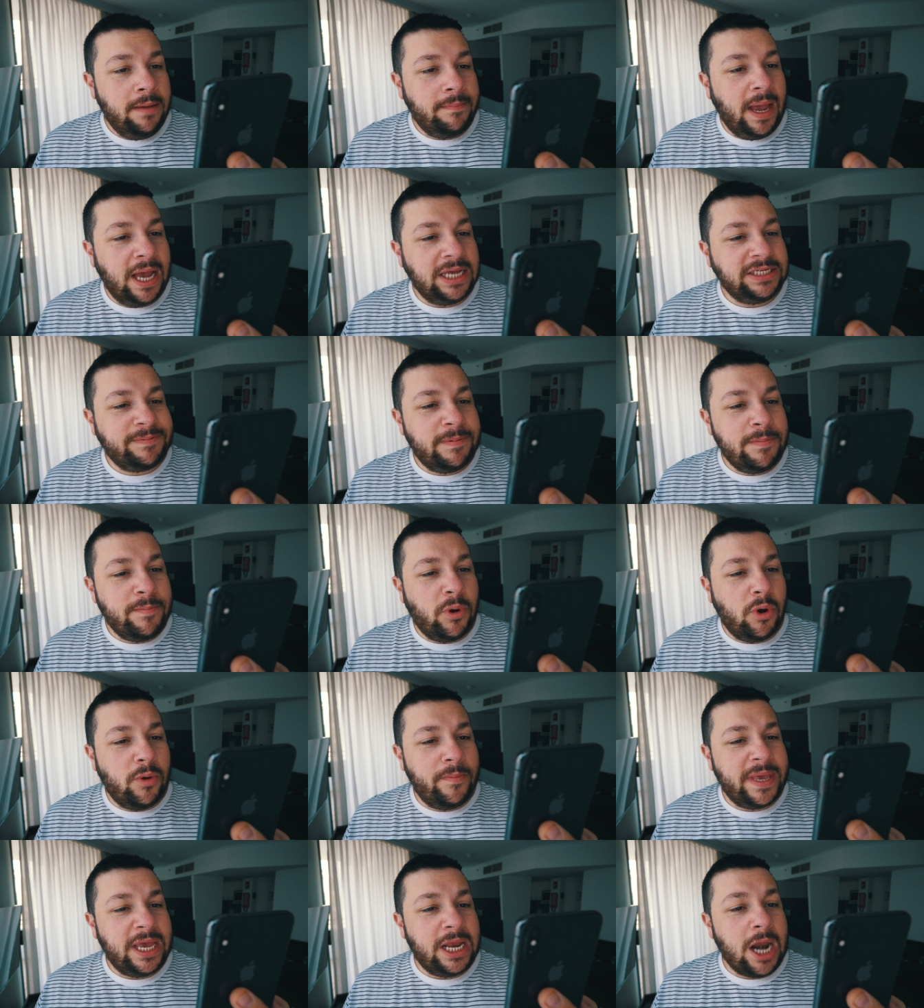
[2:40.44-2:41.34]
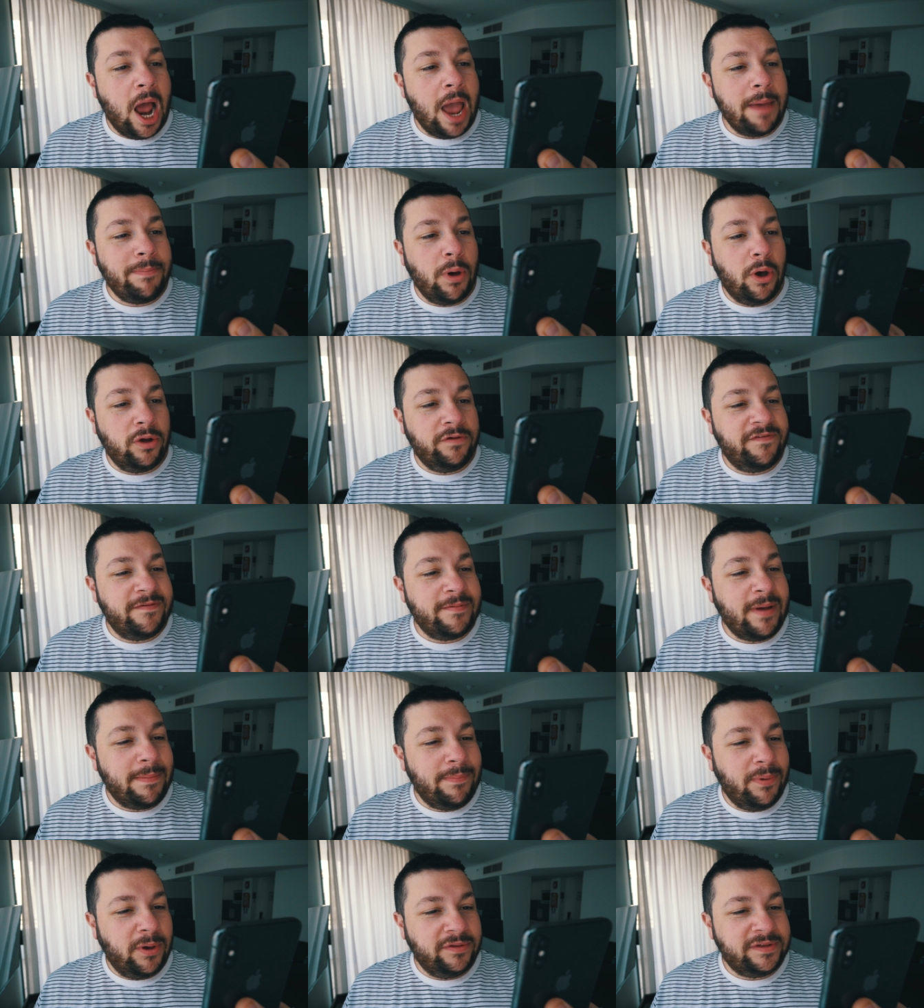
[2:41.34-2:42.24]
My husband bought me an iPod for
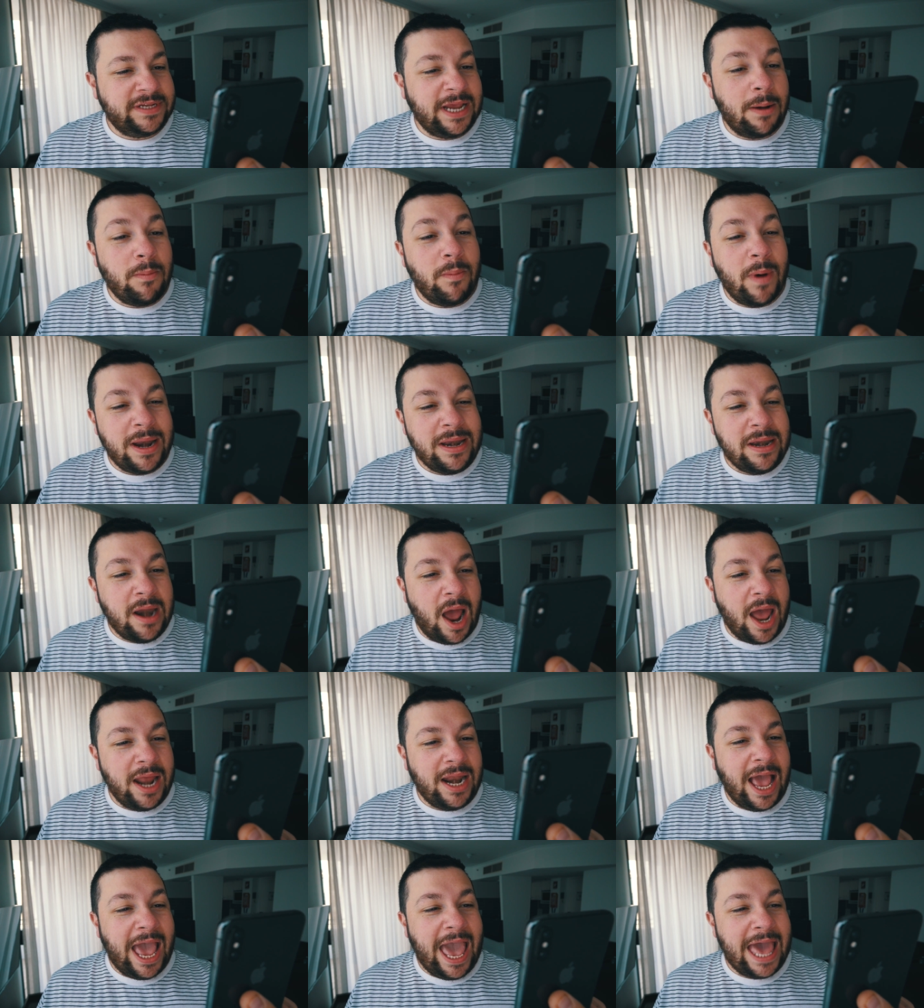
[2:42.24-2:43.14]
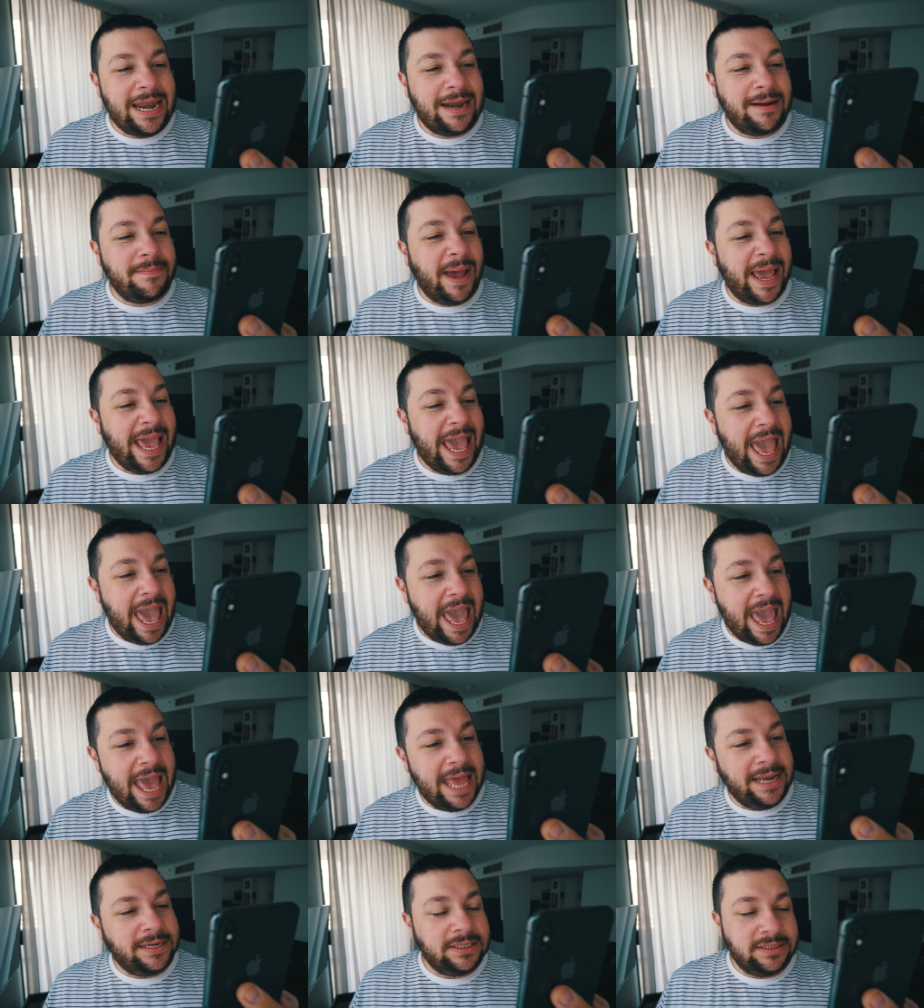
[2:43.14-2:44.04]
my birthday, and one night I had it in my
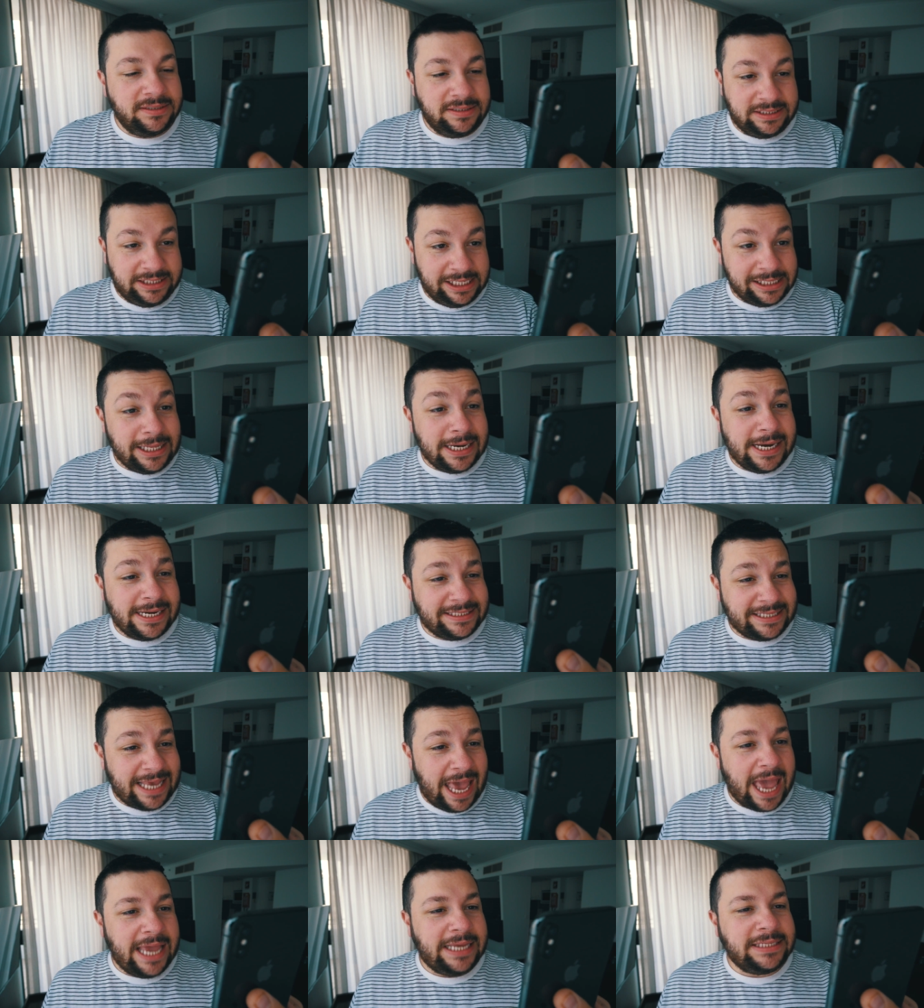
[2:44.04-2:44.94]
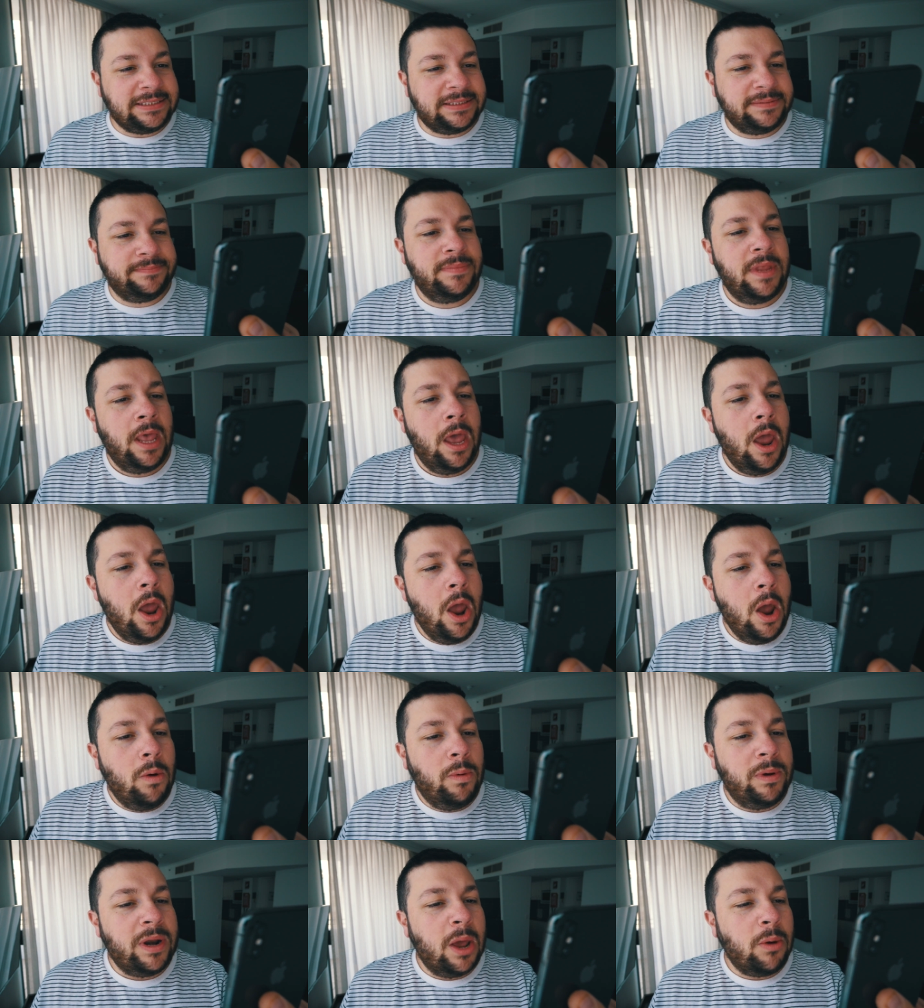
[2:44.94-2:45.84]
hand, still in its case,
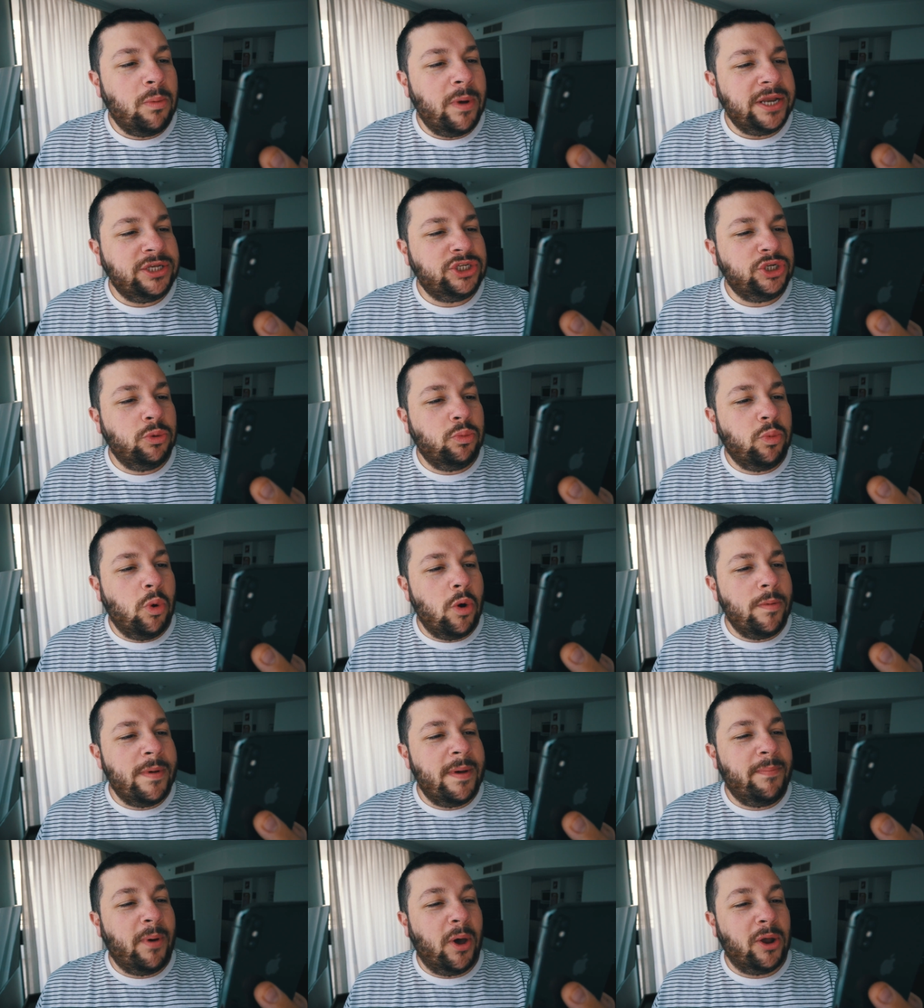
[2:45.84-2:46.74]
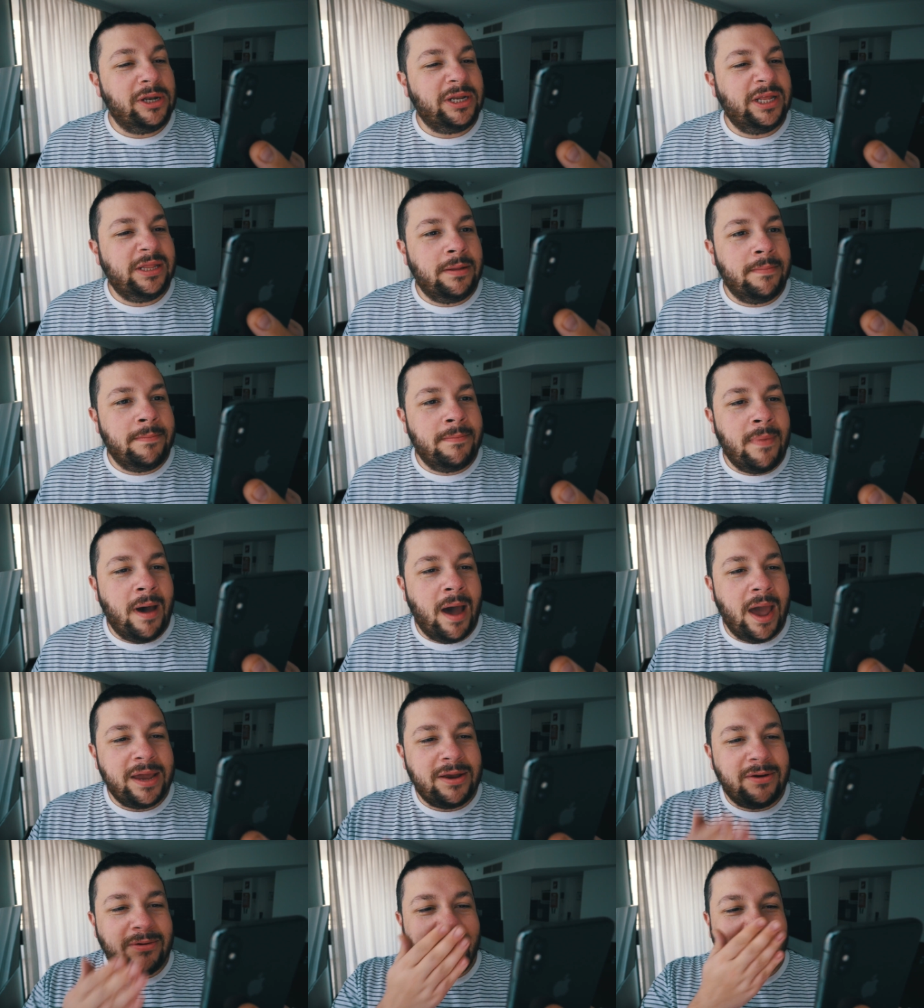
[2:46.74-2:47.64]
when I went to warm a bottle in the
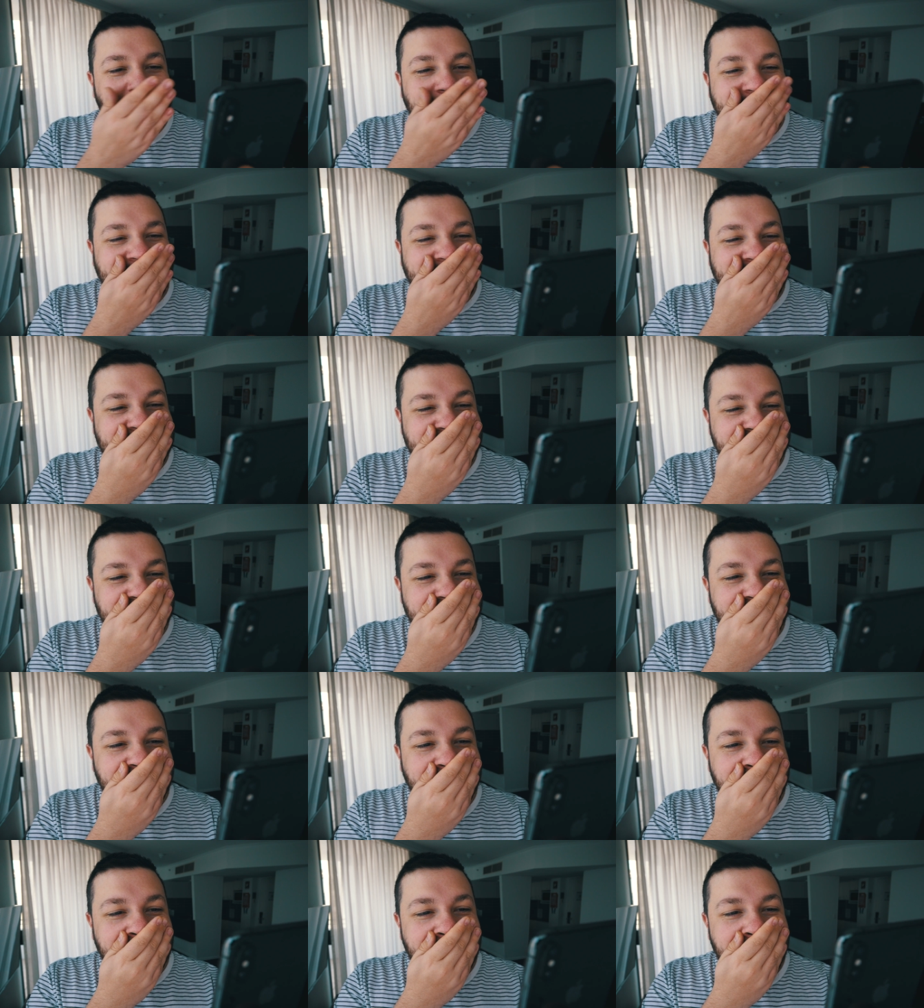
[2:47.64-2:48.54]
microwave.